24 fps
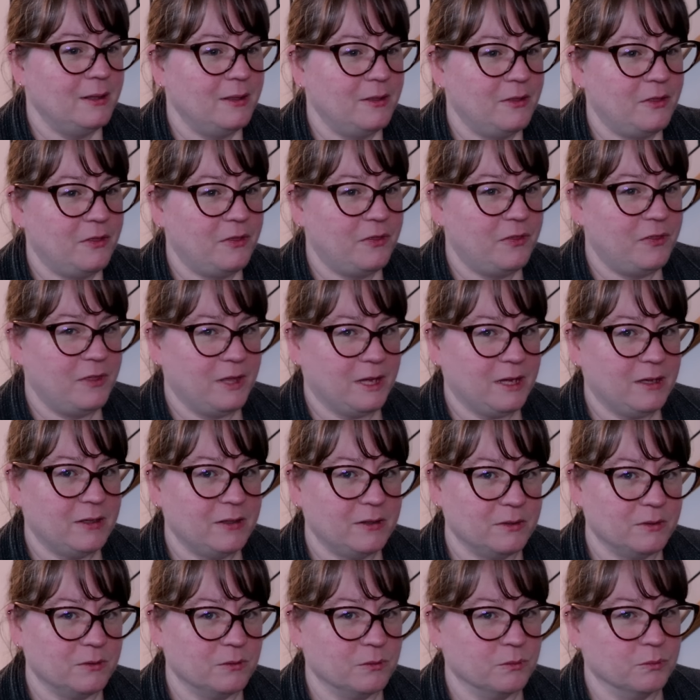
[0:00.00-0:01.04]
thick
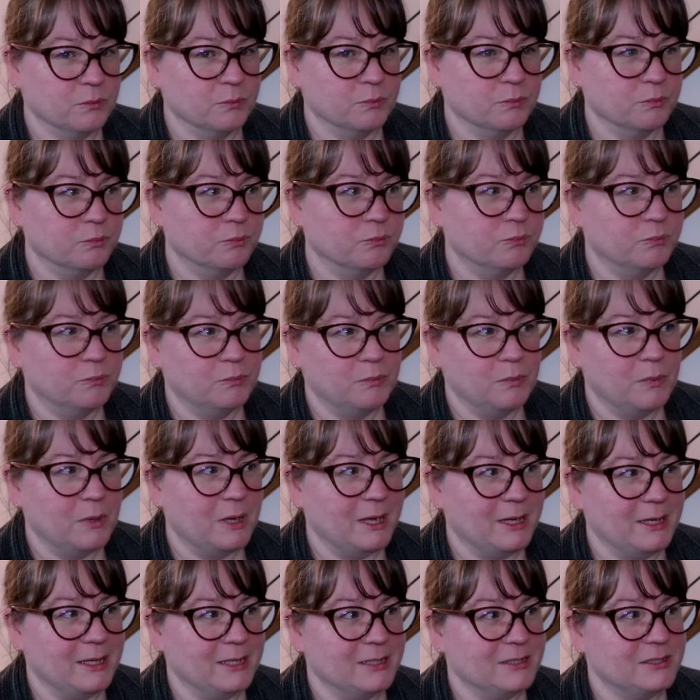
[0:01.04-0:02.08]
the,
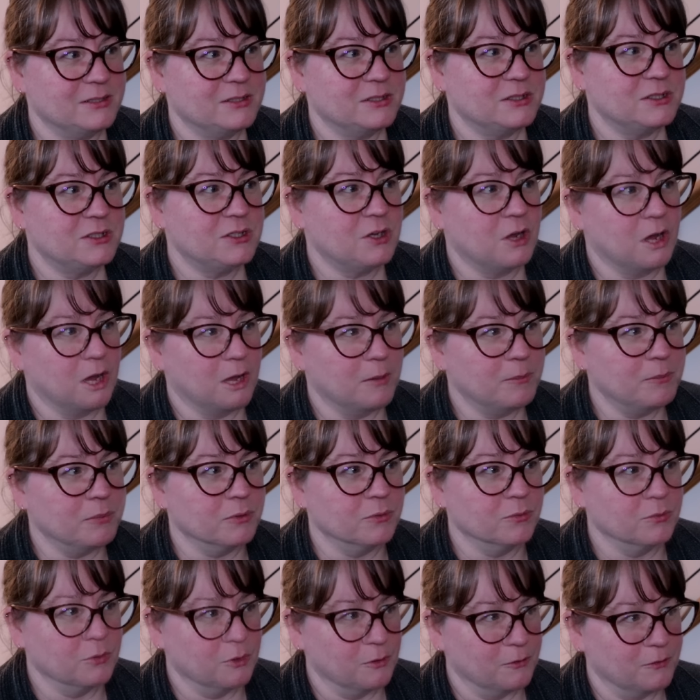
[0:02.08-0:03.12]
I guess, top
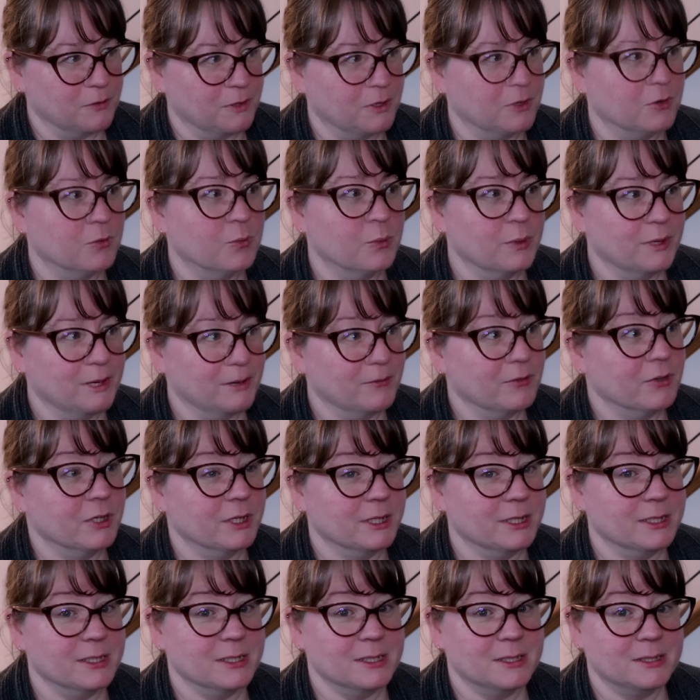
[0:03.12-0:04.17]
or roving or whatever
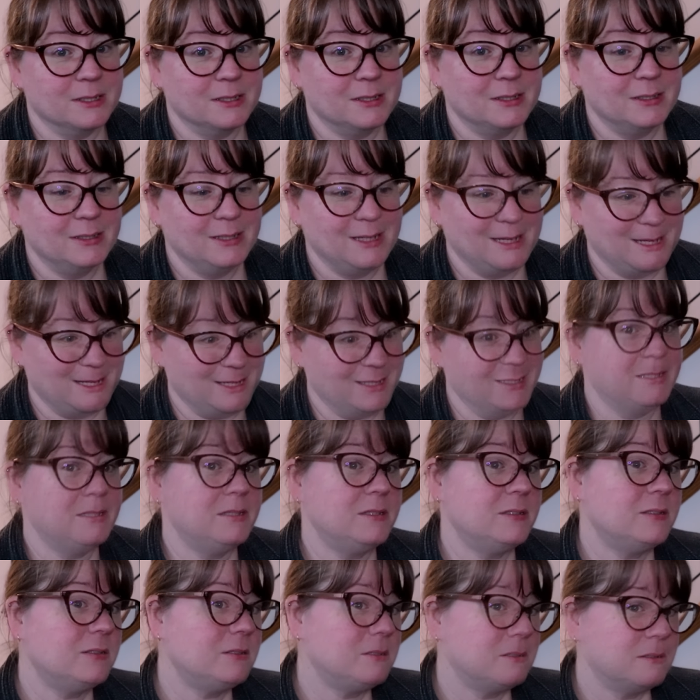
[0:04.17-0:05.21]
it is,
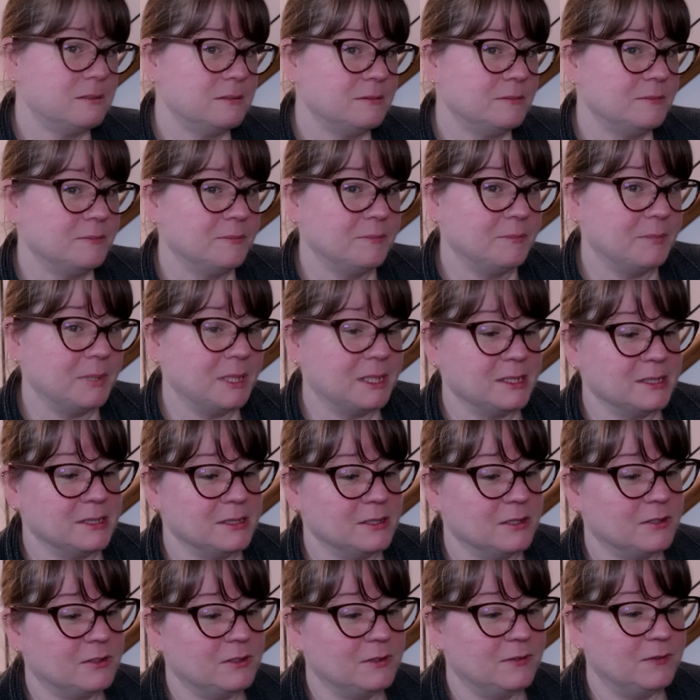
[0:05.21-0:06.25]
because
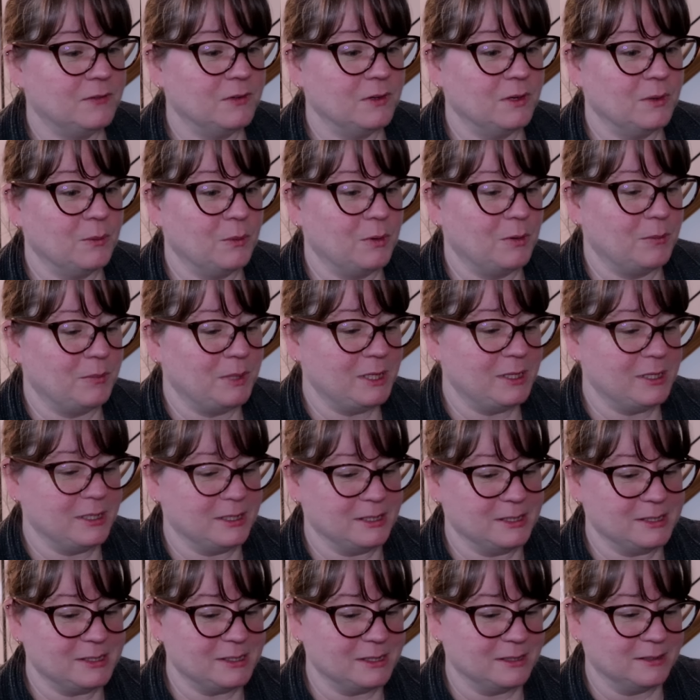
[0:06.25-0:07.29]
it could very well be that
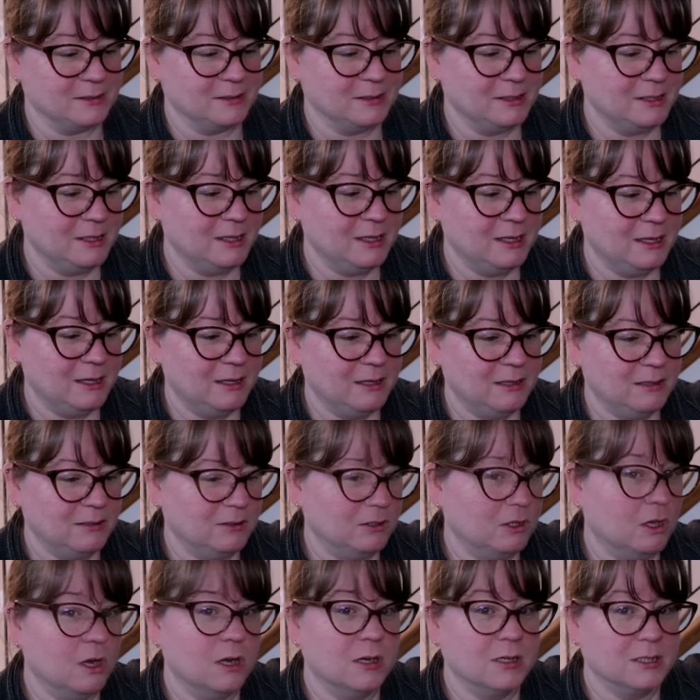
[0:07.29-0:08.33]
it's a
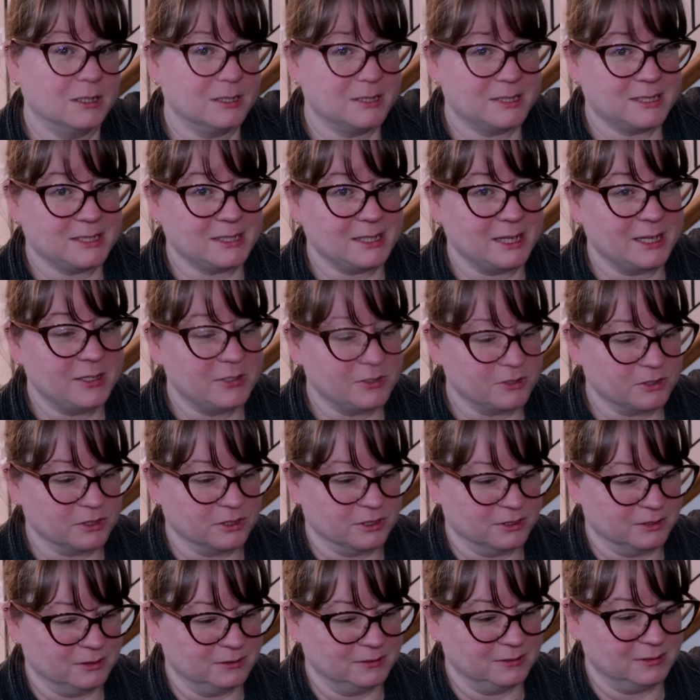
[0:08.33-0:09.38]
long,
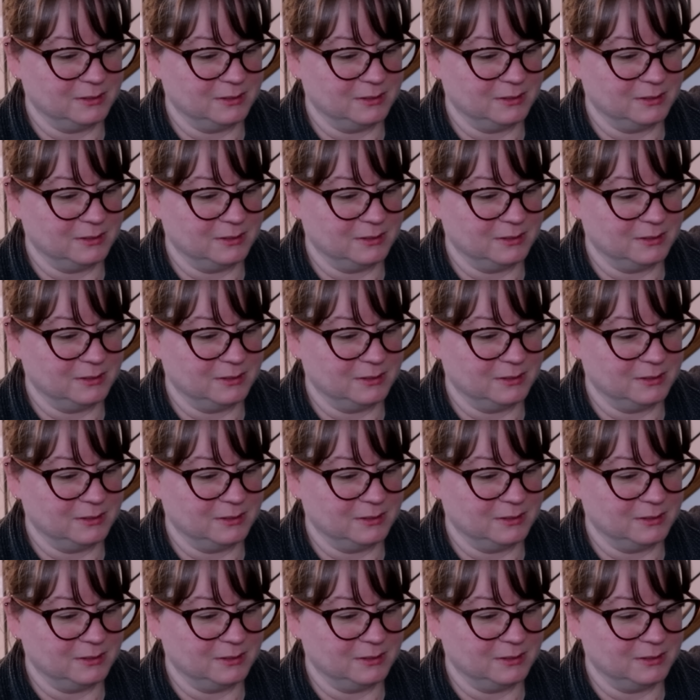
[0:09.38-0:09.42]
slender